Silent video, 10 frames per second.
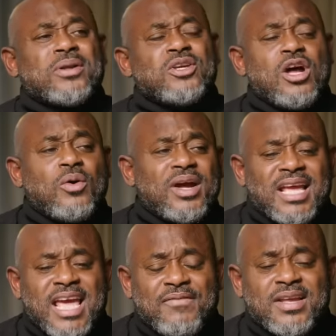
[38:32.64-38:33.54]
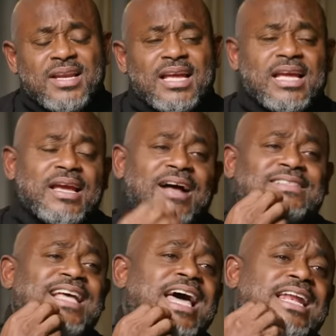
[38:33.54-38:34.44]
But you know what? Even
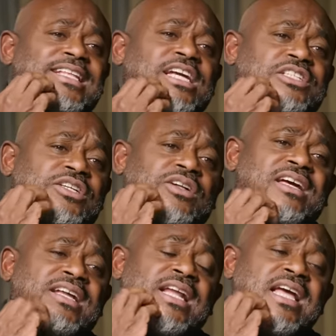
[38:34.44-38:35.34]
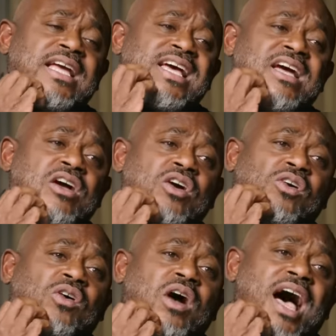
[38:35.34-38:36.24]
outside of the digital, and
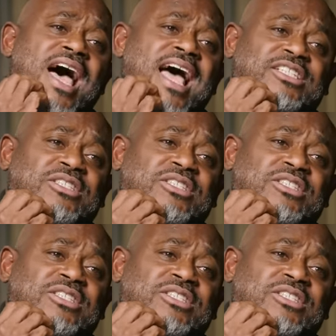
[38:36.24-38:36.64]
I